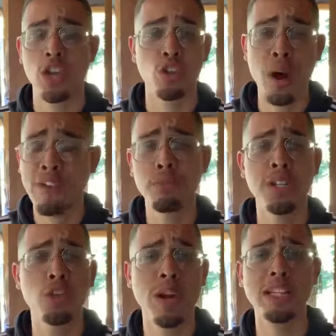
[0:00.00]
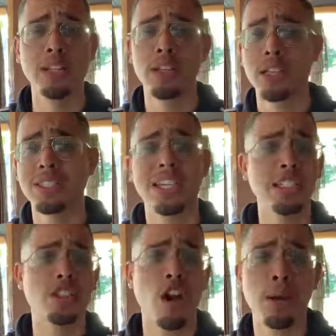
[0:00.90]
You don't have to be great to
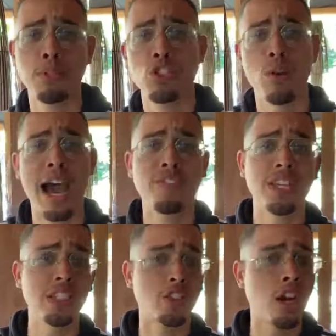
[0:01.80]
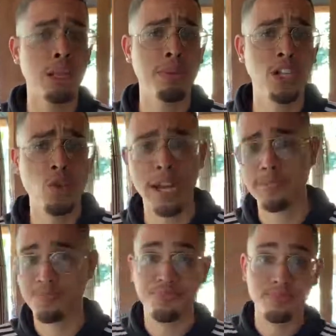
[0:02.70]
get started, but you have to get started to be great.